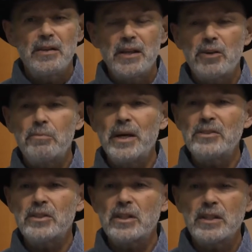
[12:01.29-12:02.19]
that are
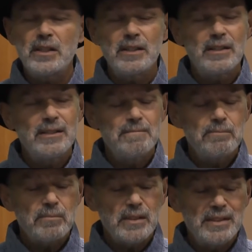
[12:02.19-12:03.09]
basically
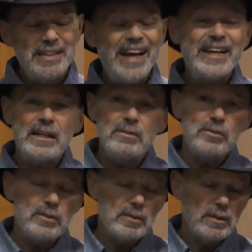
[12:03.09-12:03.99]

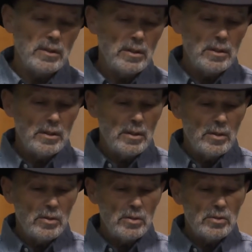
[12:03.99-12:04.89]
negative.
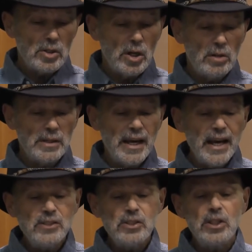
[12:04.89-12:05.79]
It's called a
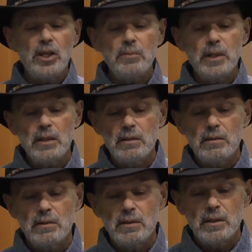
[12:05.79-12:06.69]
hasty amen,
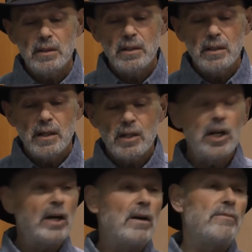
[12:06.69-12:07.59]
a
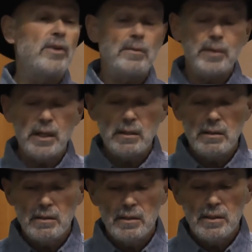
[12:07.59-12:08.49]
cut-off amen,
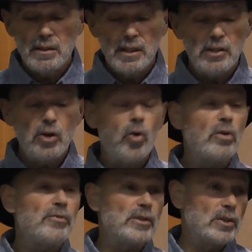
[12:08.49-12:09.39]
and an
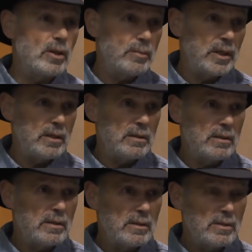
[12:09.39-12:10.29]
orphaned amein.
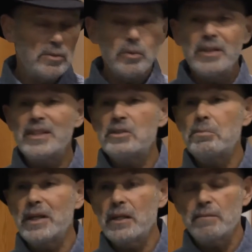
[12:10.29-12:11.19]
So what do these
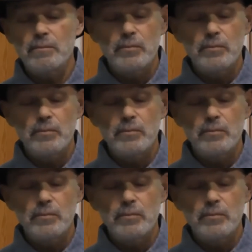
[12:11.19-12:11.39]
mean?